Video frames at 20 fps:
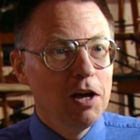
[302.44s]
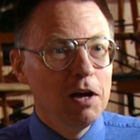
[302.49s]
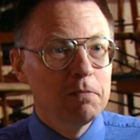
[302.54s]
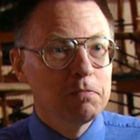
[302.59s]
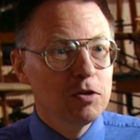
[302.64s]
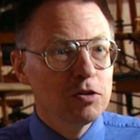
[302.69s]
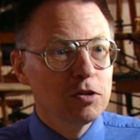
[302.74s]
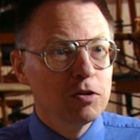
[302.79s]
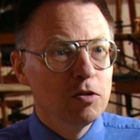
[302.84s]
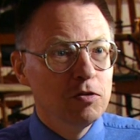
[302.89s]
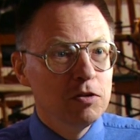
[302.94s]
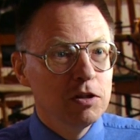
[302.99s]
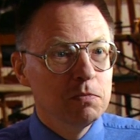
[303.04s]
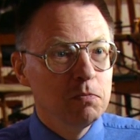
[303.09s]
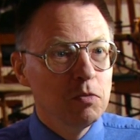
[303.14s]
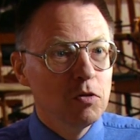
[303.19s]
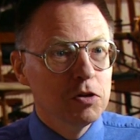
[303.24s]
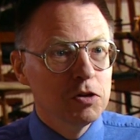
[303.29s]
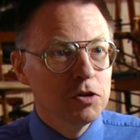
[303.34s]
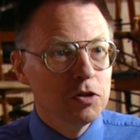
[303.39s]
up his Curtiss
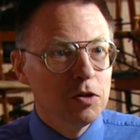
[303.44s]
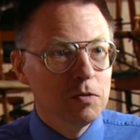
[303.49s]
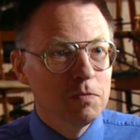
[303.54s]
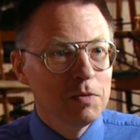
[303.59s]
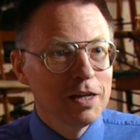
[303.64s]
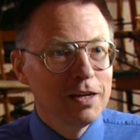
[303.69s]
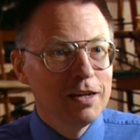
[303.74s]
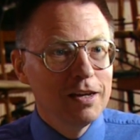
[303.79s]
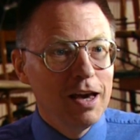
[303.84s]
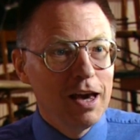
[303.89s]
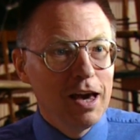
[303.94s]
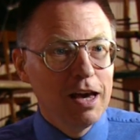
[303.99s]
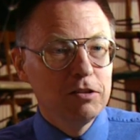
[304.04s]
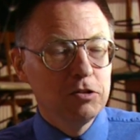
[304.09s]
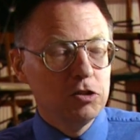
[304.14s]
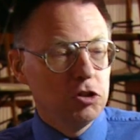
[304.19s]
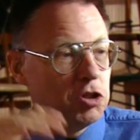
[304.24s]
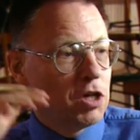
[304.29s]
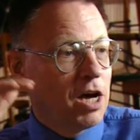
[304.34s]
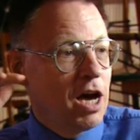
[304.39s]
pusher
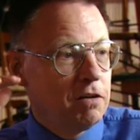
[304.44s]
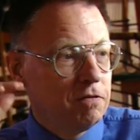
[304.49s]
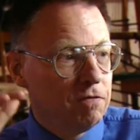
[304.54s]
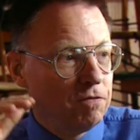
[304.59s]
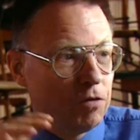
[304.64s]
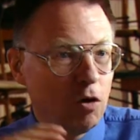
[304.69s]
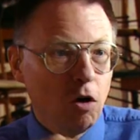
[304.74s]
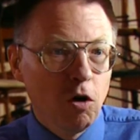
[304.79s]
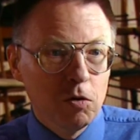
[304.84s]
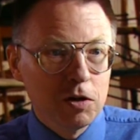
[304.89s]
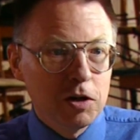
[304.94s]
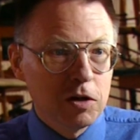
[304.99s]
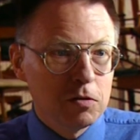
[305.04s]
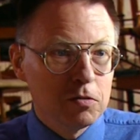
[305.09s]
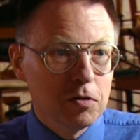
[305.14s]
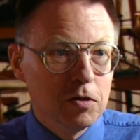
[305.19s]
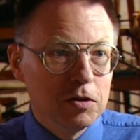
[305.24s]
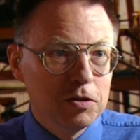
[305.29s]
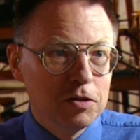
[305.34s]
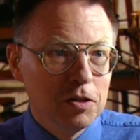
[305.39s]
and shot forward
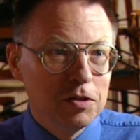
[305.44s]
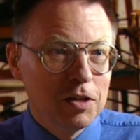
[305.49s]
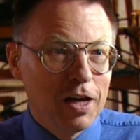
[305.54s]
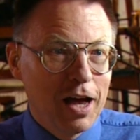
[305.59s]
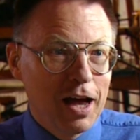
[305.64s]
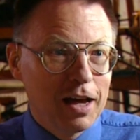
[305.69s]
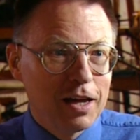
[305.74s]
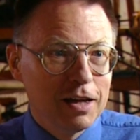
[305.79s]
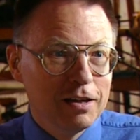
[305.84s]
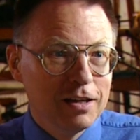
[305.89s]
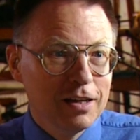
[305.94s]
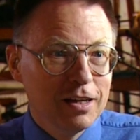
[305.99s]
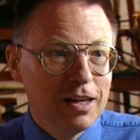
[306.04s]
across the deck.